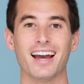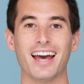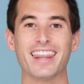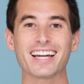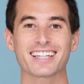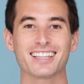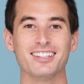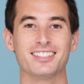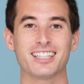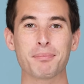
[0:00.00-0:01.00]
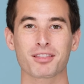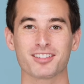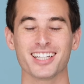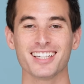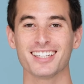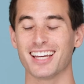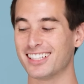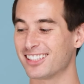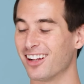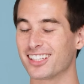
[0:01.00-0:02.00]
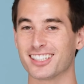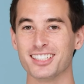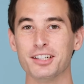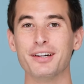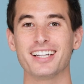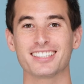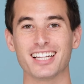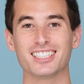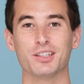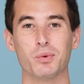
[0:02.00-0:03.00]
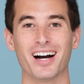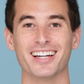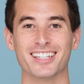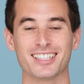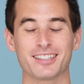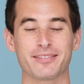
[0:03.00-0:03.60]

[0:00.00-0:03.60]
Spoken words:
And that concludes step 3, installing your new extension wire.